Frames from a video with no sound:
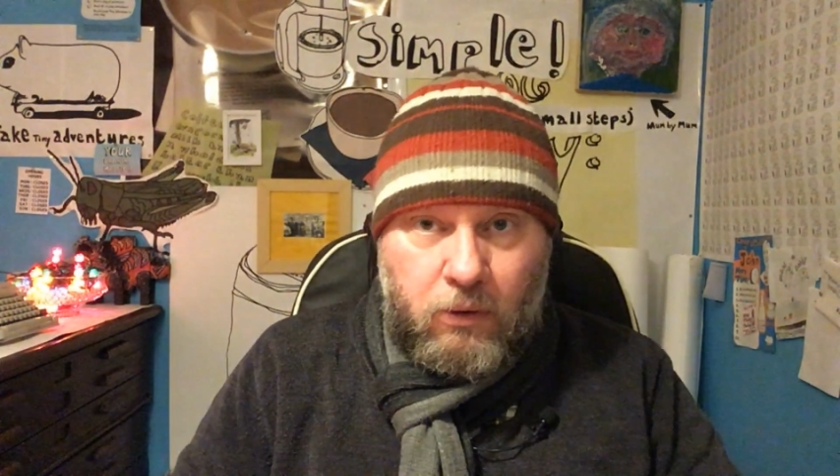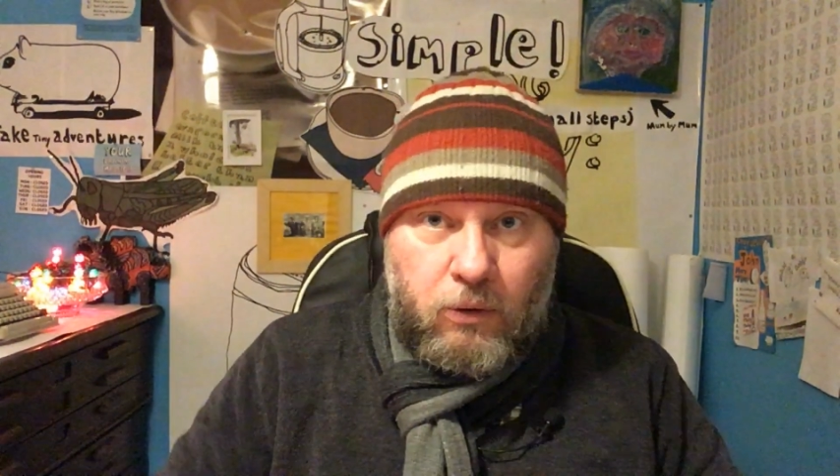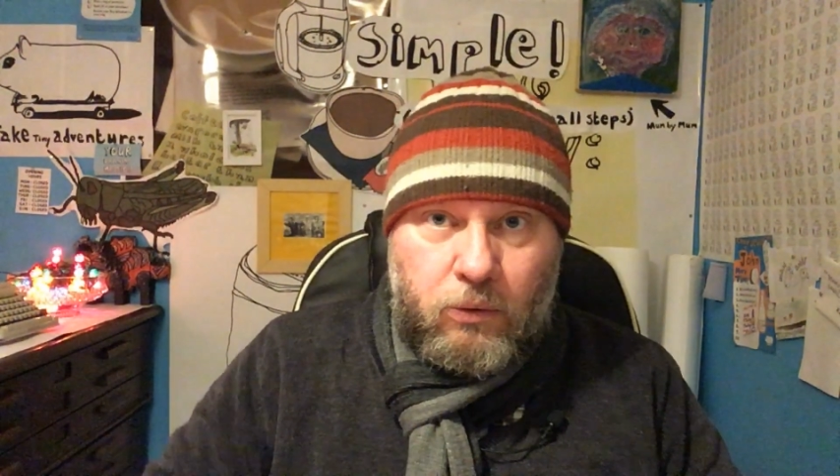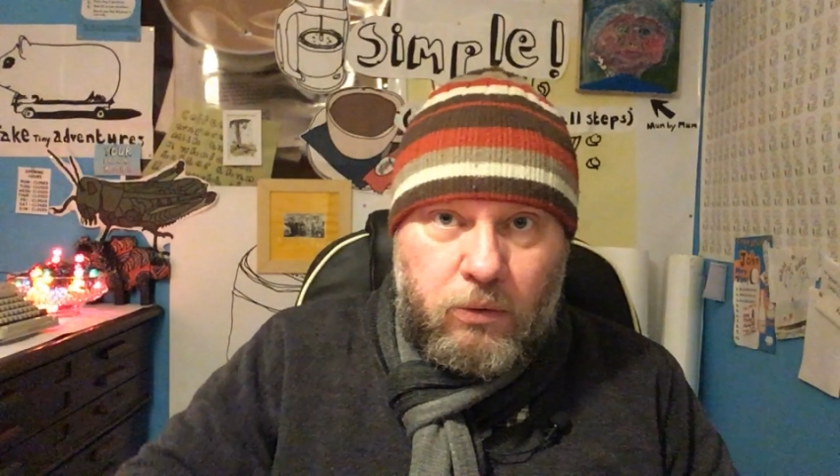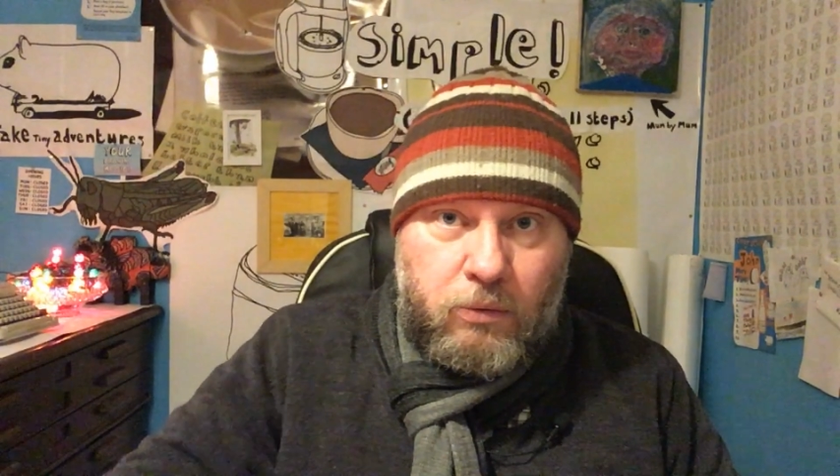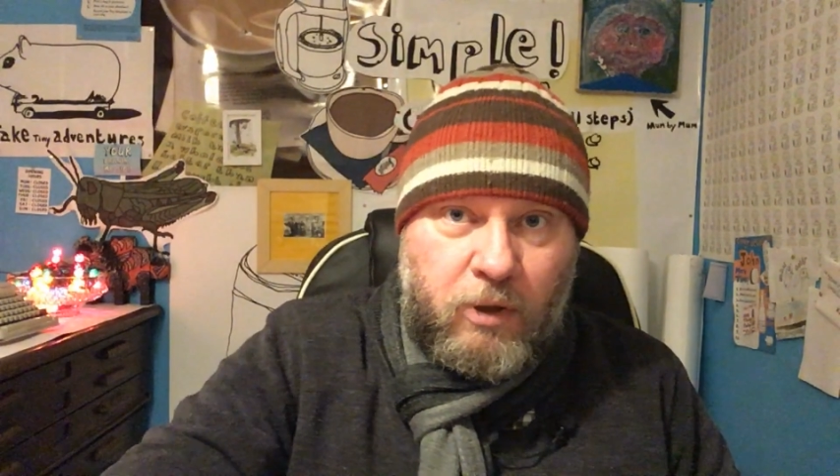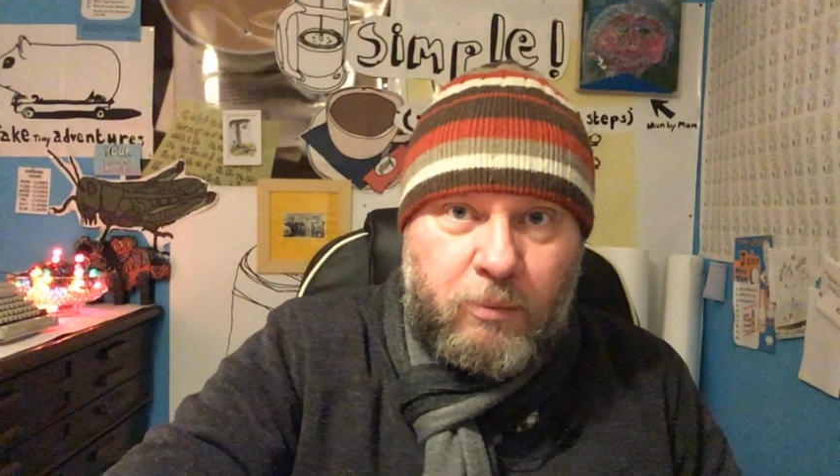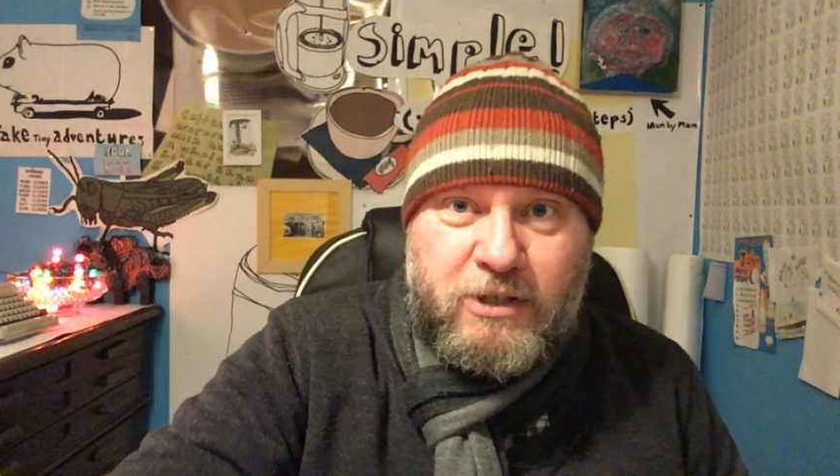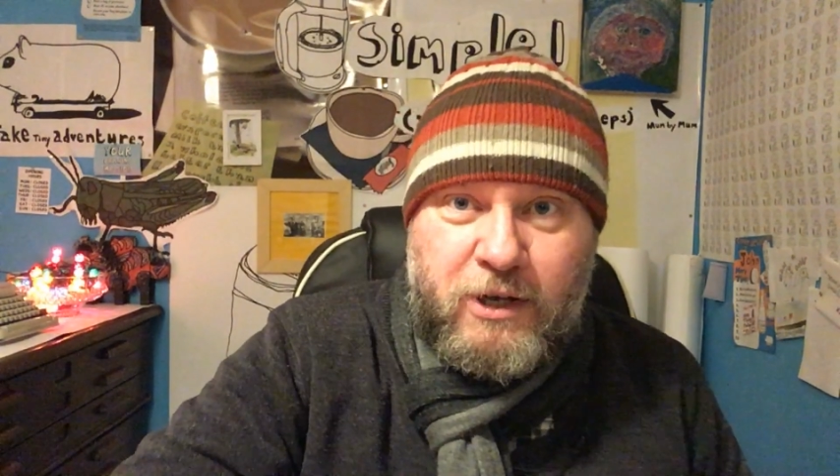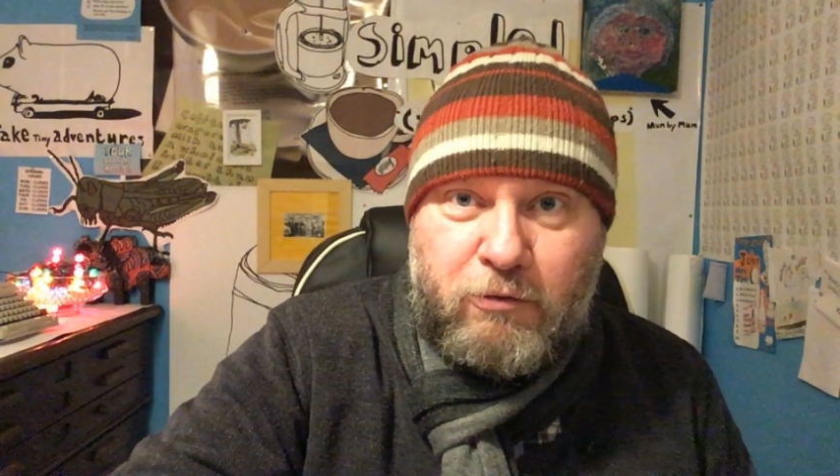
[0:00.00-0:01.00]
Ooh, it might
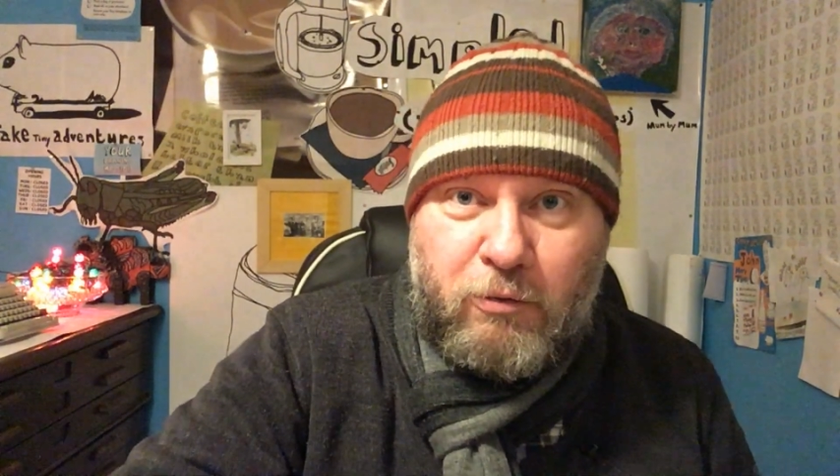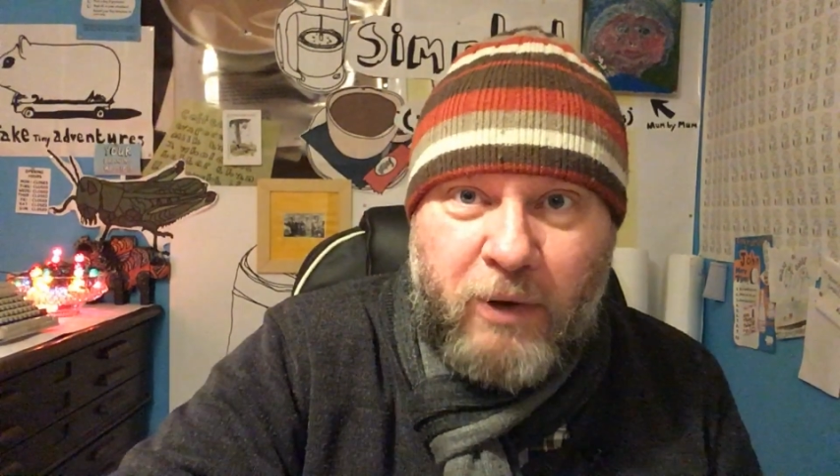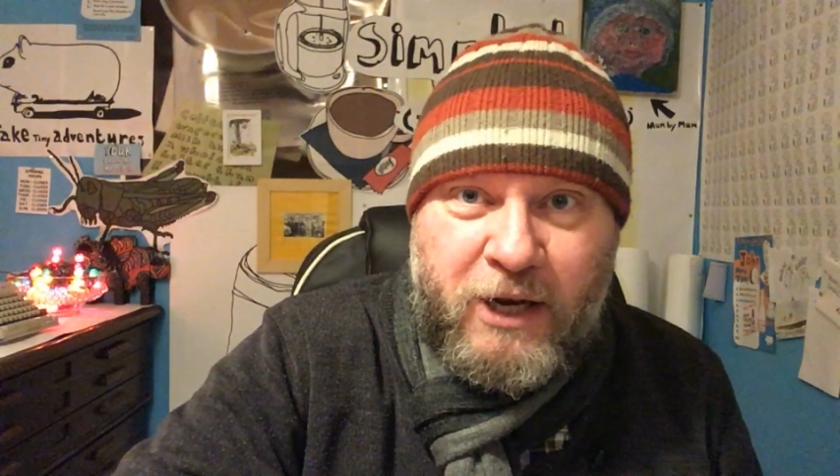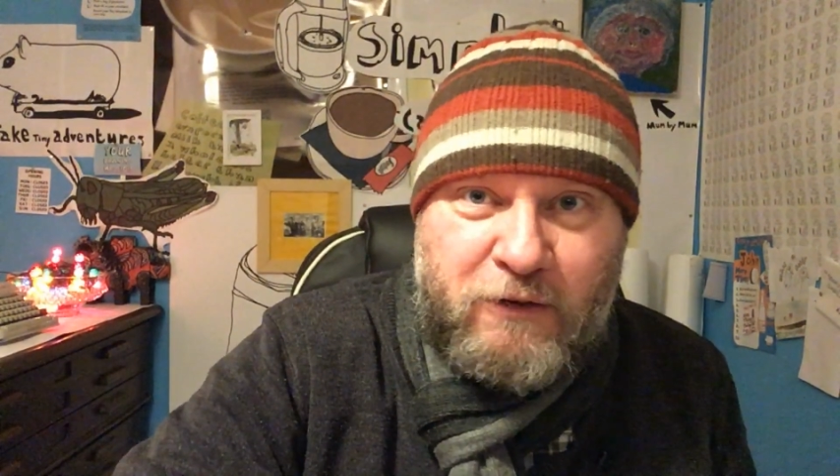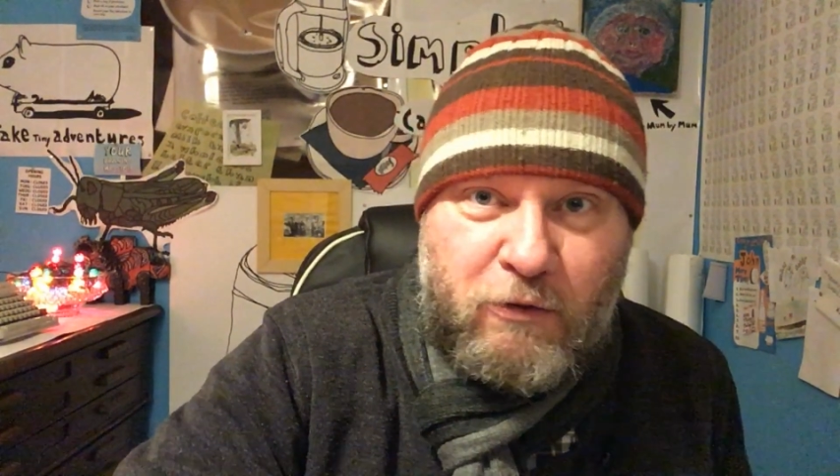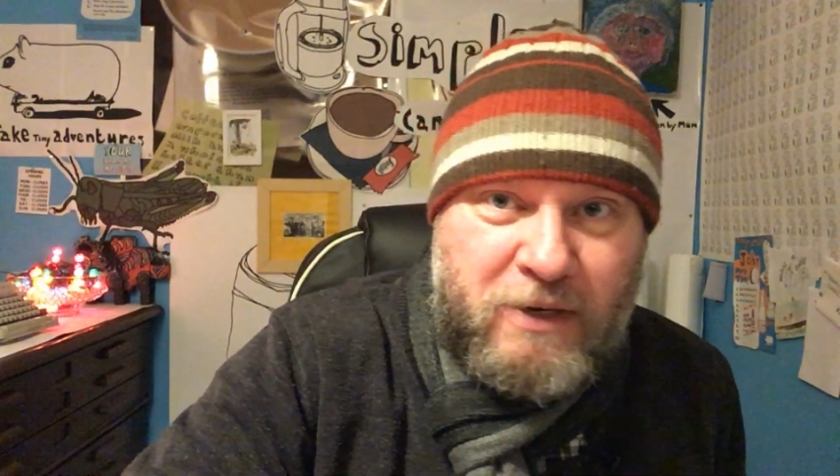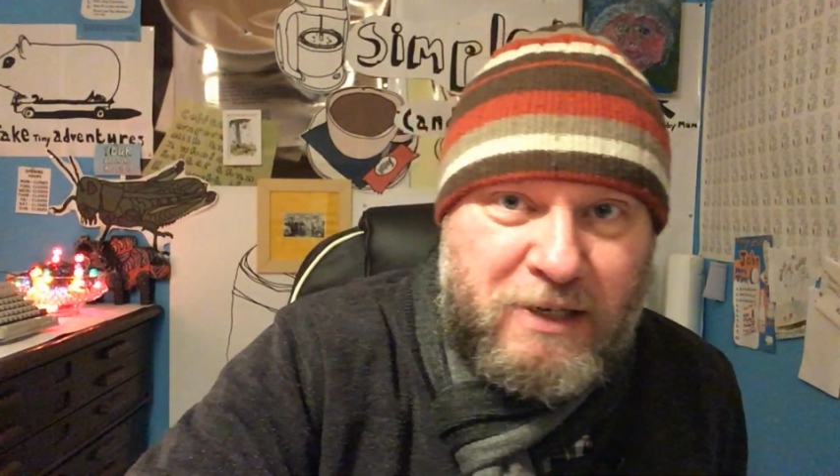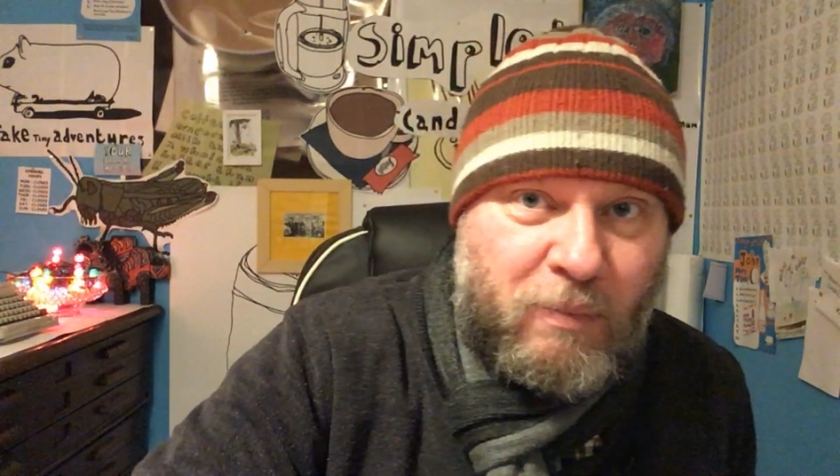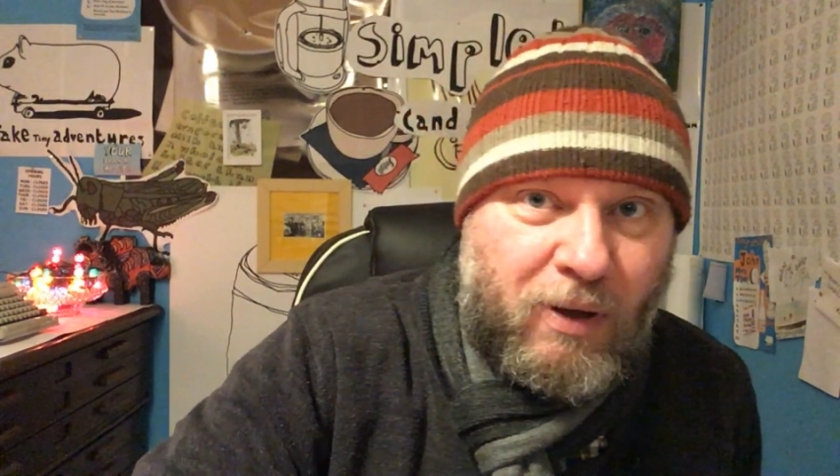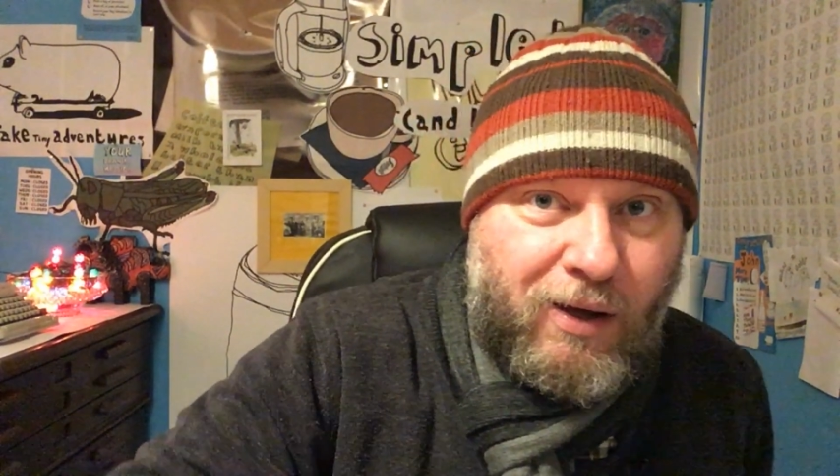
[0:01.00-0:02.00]
be time for a bite of a
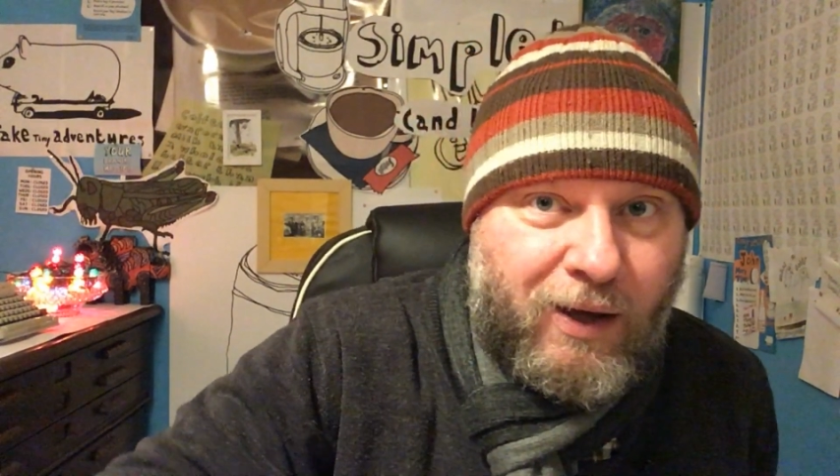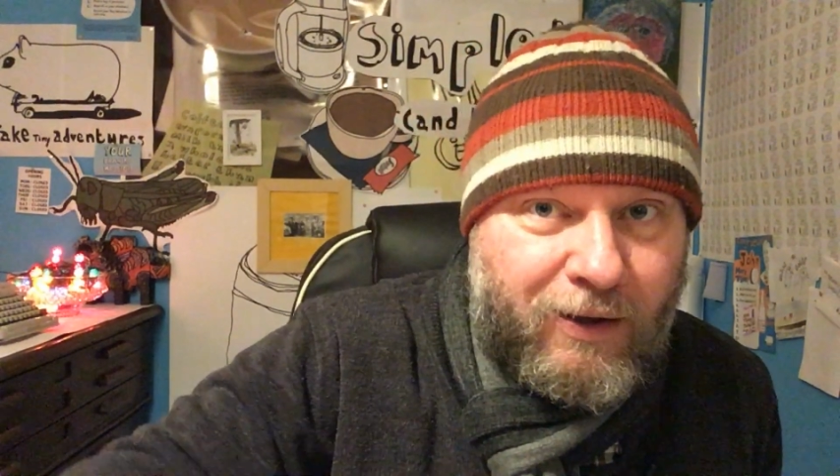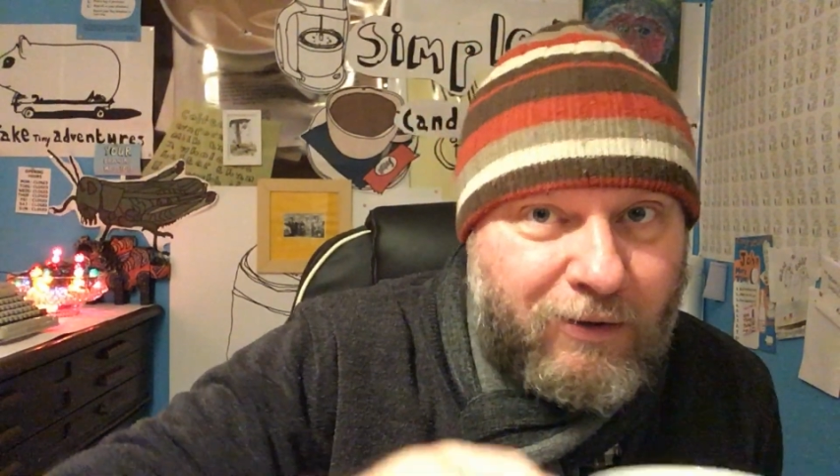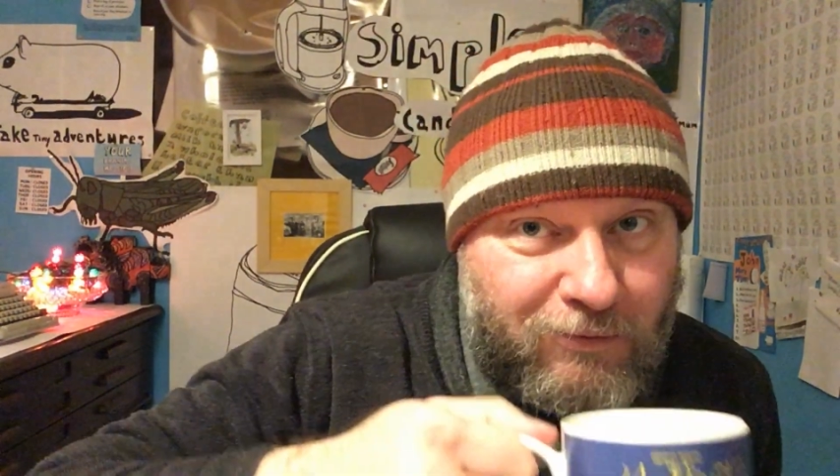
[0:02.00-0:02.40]
mince pie.